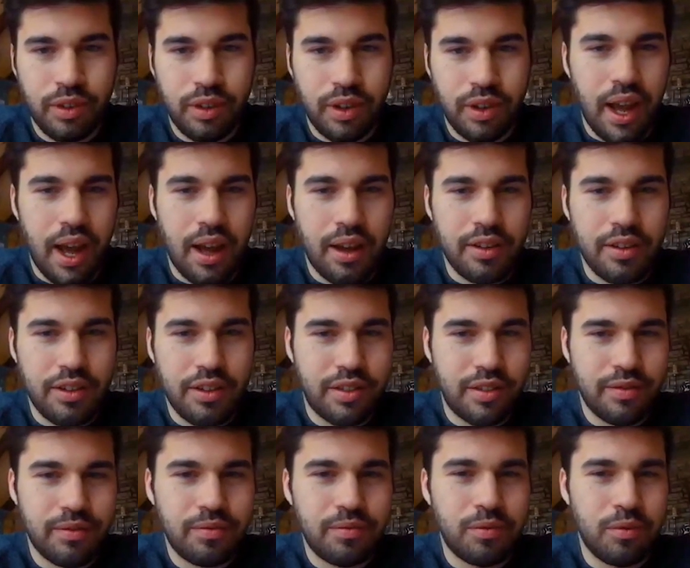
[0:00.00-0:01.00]
Yeah, I'll
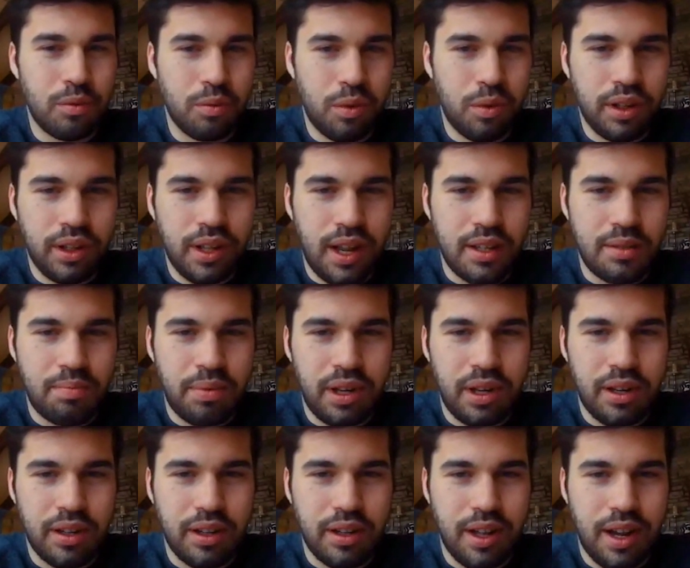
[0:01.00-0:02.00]
just one last
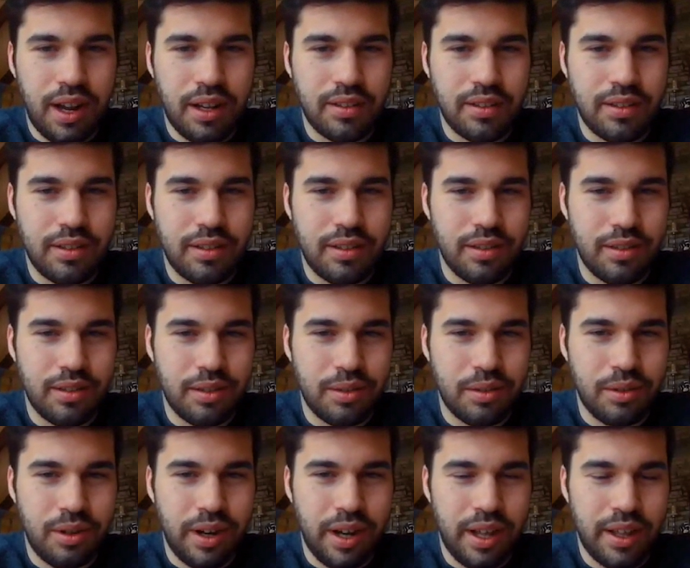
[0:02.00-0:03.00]
bit on the last
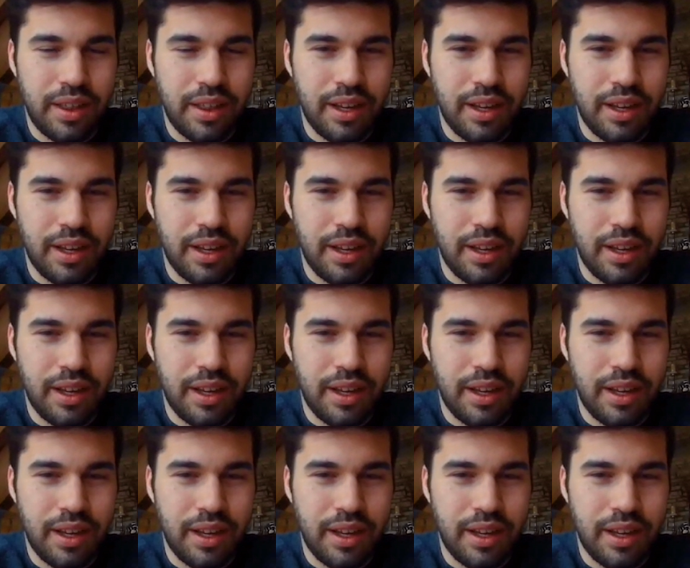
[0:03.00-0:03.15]
story.